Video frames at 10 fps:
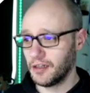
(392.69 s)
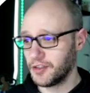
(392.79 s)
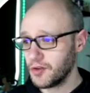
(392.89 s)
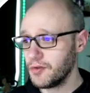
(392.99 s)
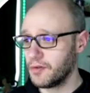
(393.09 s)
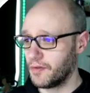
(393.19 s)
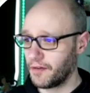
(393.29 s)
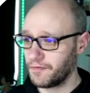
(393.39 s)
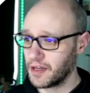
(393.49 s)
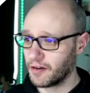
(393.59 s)
And I do,
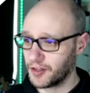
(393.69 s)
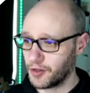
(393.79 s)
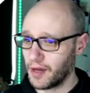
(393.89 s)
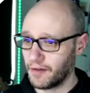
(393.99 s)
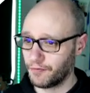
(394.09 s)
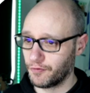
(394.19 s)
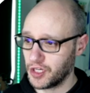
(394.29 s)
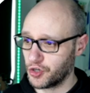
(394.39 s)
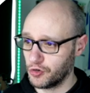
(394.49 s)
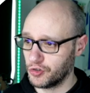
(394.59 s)
I think I do have
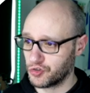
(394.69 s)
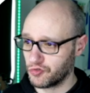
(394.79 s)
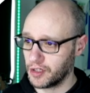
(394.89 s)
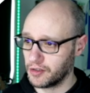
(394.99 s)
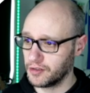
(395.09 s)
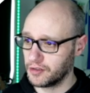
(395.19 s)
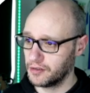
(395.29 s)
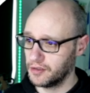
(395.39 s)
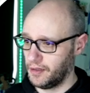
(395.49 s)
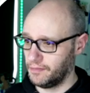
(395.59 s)
three good strikers,
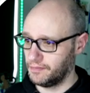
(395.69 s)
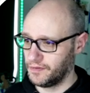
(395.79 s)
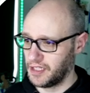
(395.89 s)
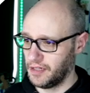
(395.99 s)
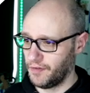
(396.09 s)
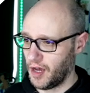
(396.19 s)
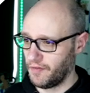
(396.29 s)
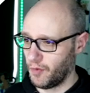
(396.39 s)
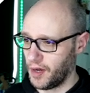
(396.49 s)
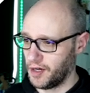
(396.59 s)
but obviously for
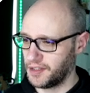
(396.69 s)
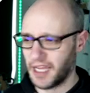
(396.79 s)
other one,